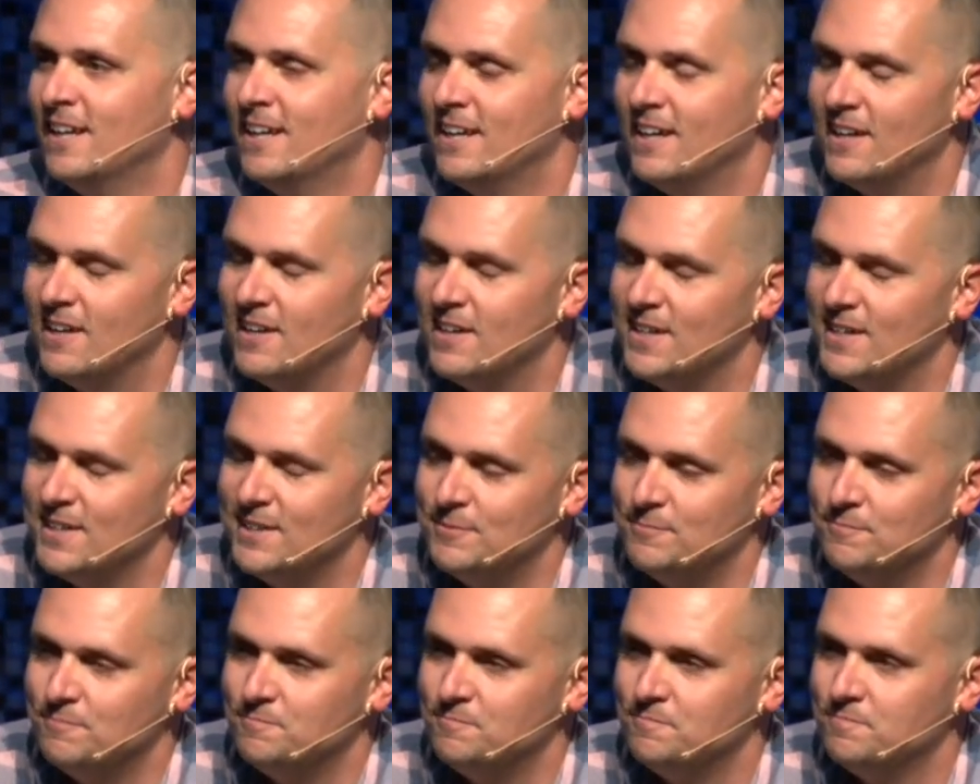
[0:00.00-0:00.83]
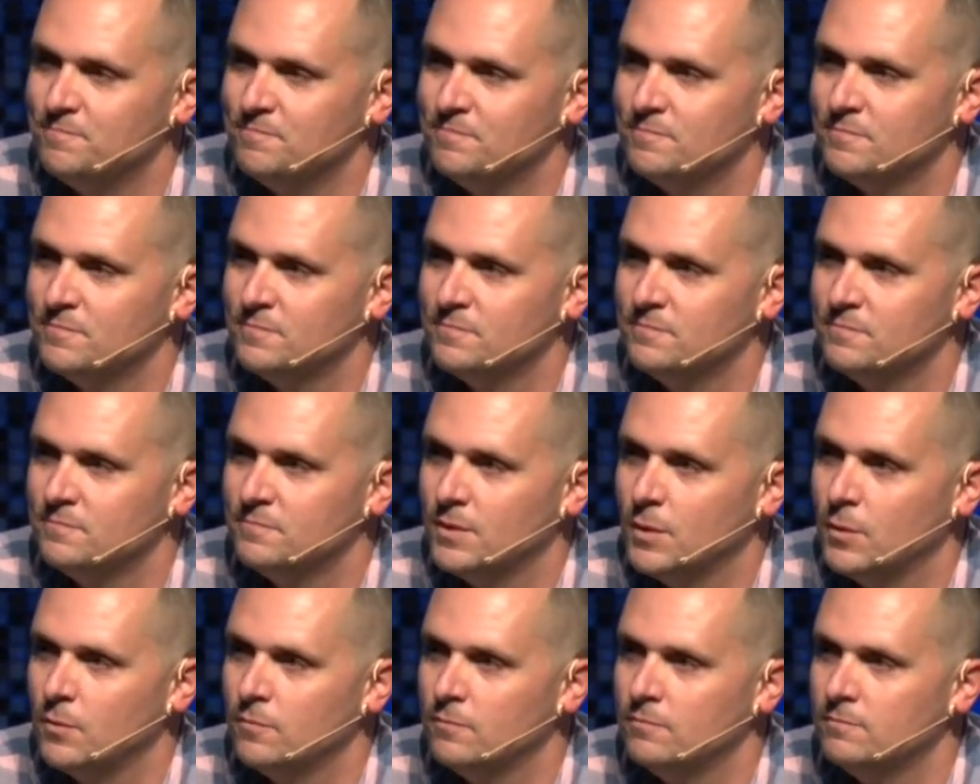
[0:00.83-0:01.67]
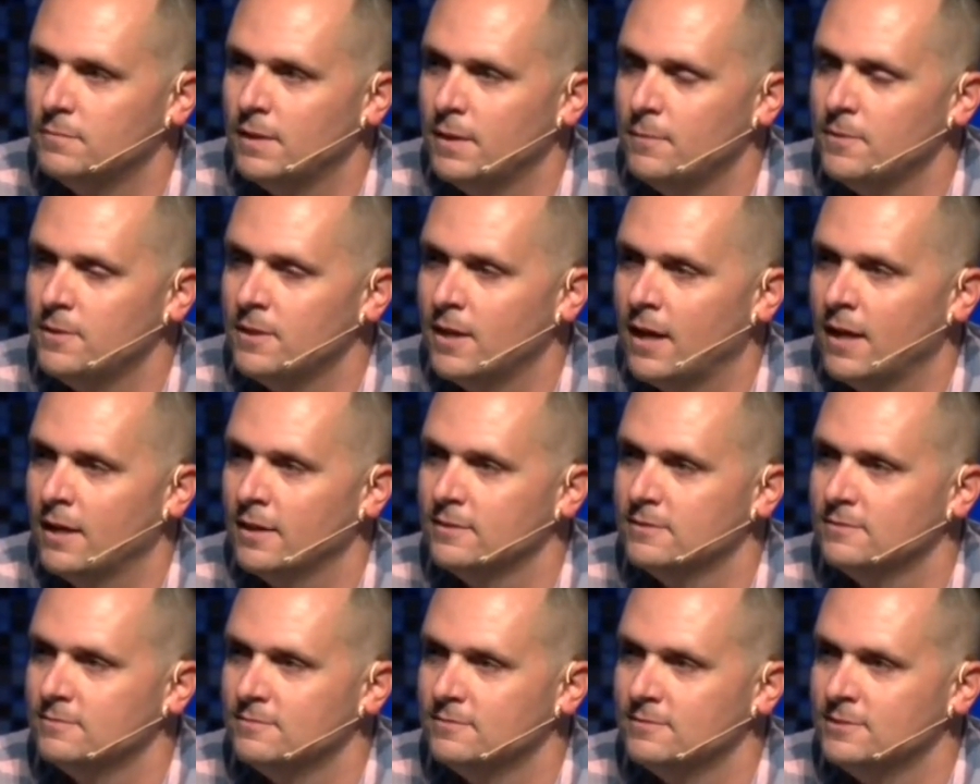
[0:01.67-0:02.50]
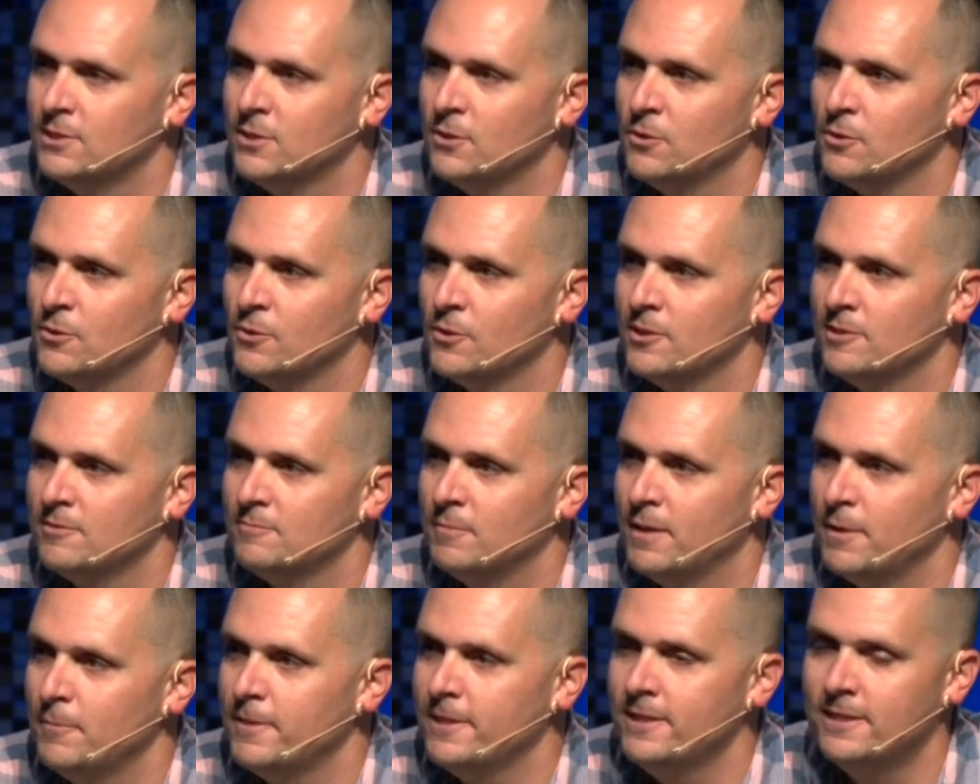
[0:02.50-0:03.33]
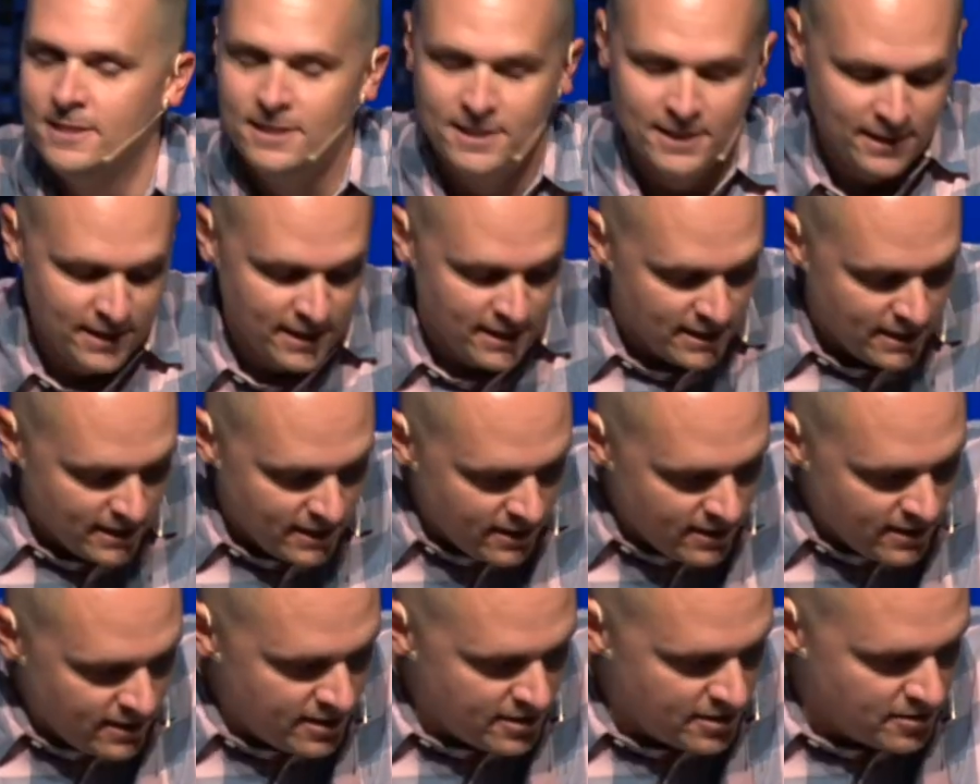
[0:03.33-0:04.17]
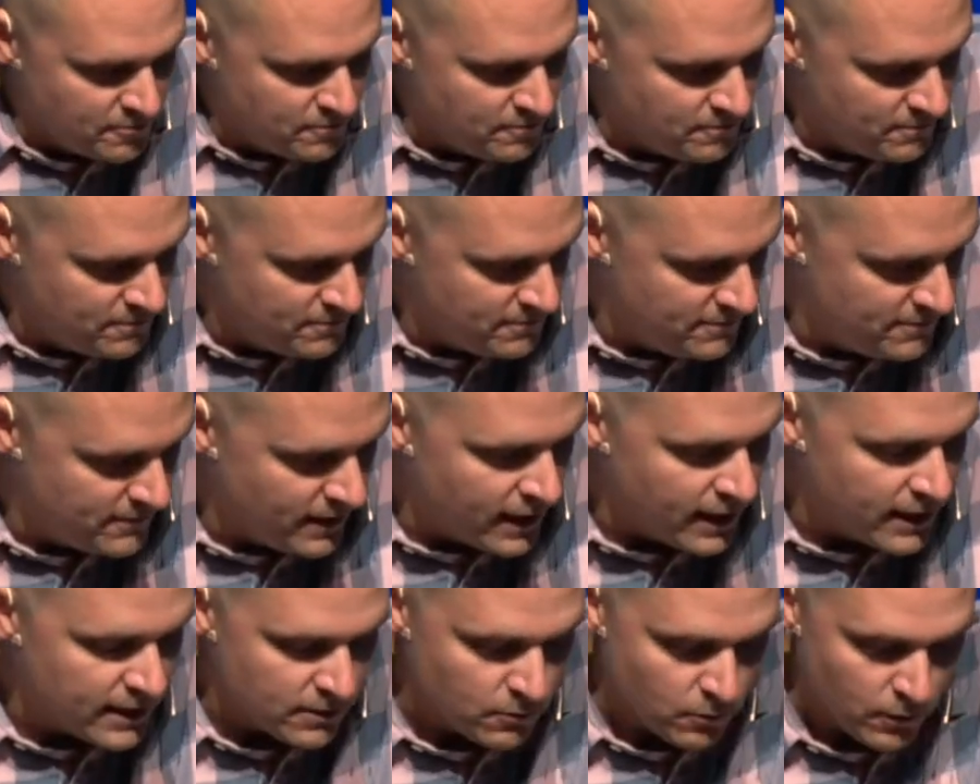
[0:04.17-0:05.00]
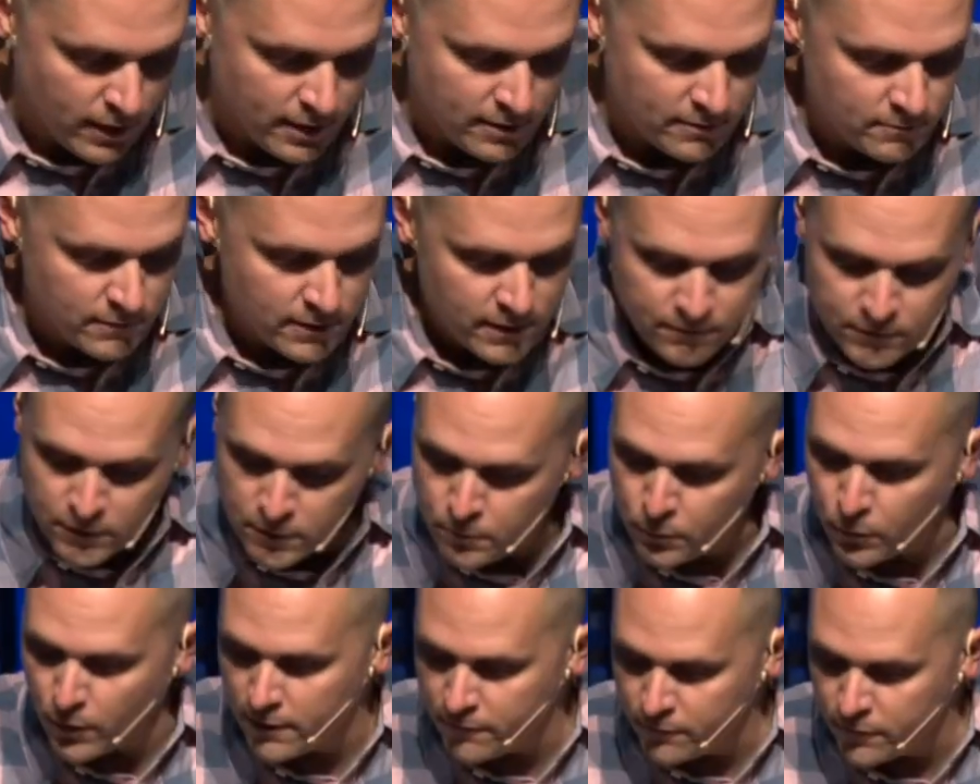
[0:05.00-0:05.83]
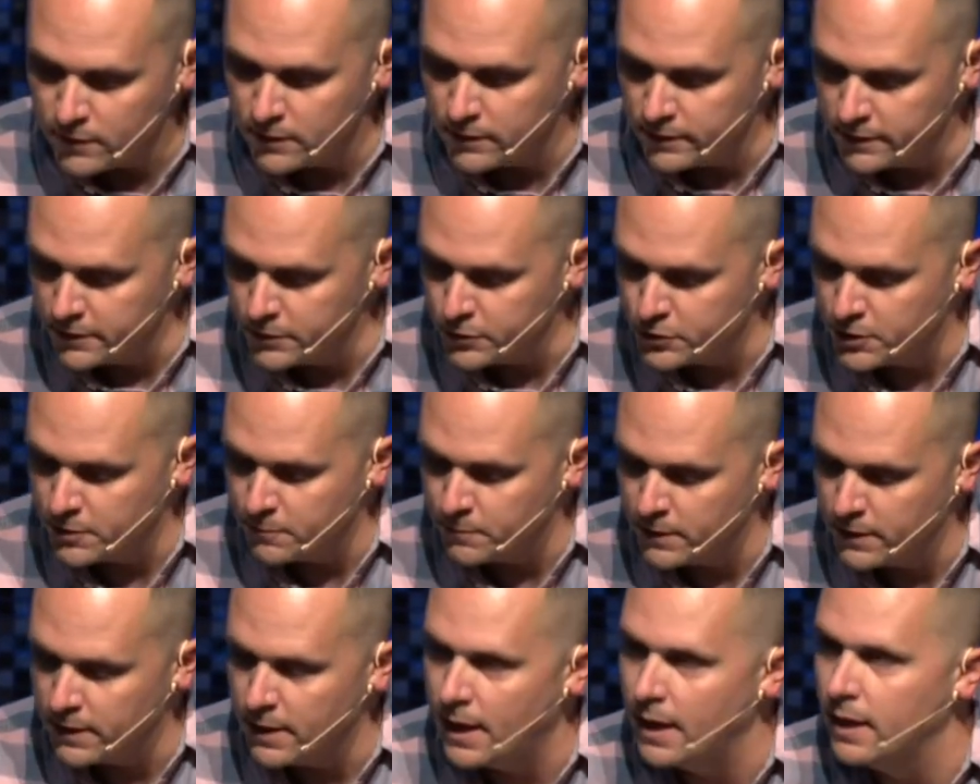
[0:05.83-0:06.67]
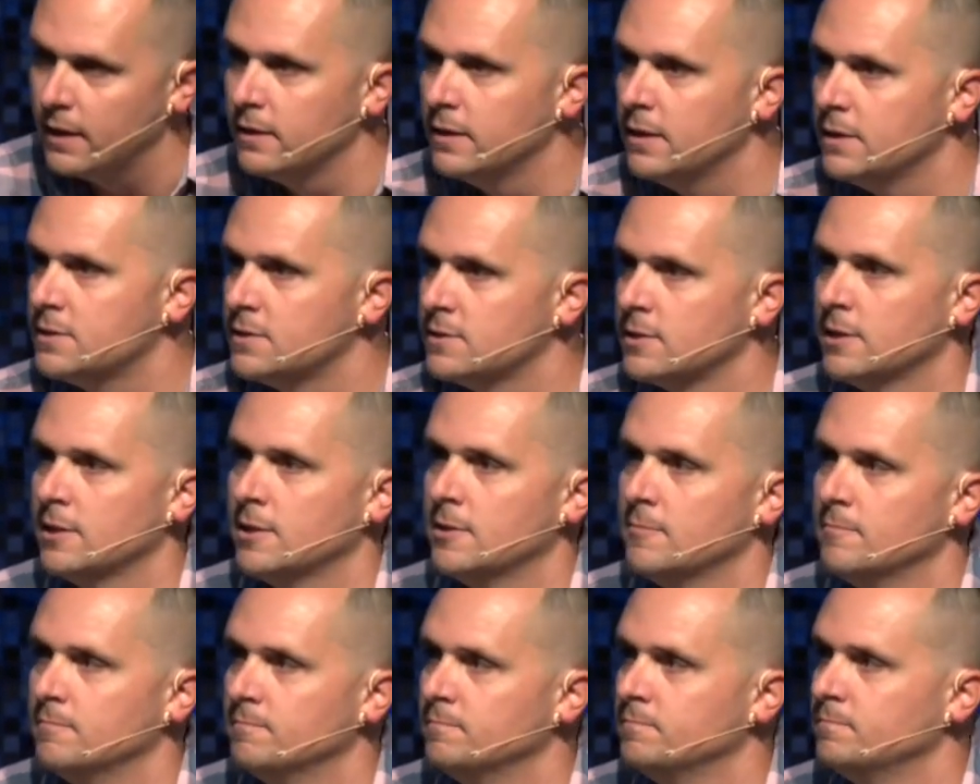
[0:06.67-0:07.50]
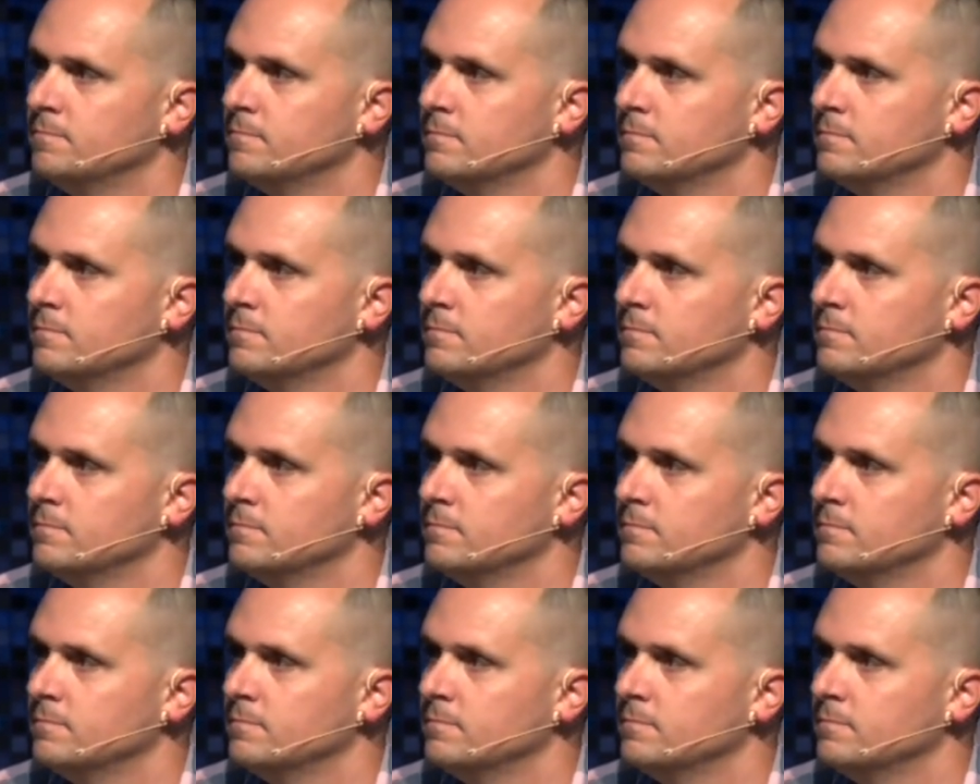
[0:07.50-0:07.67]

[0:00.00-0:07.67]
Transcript: Um, but maybe not, you know, Lord, maybe. Um, anyway, if you'd pray for the leadership in that, it's. Um,